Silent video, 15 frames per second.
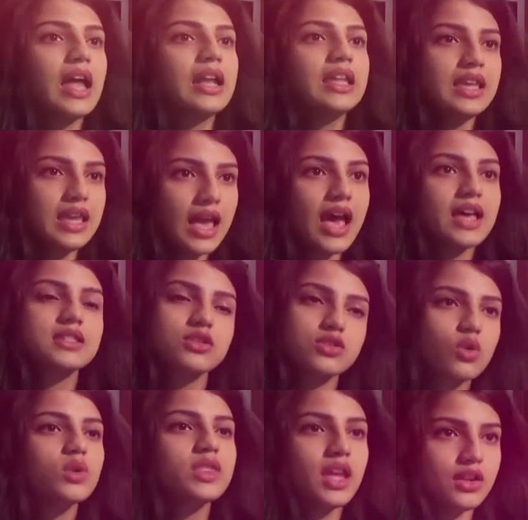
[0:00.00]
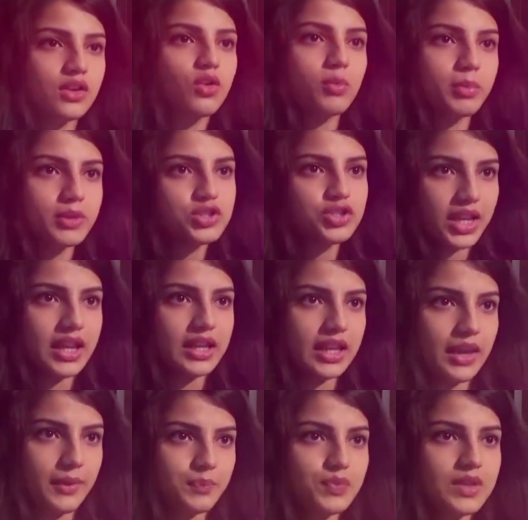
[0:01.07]
and he has its own theatre group in
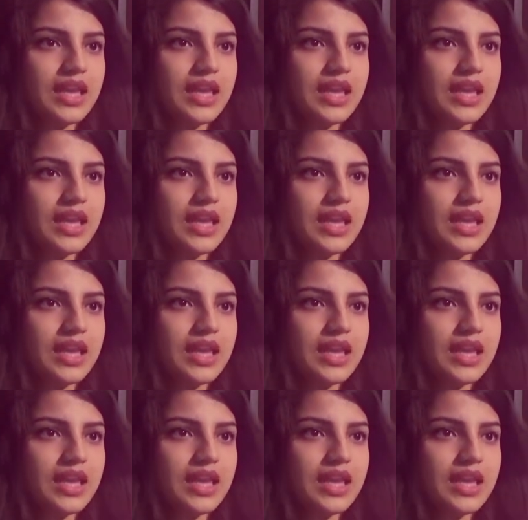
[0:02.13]
J&K.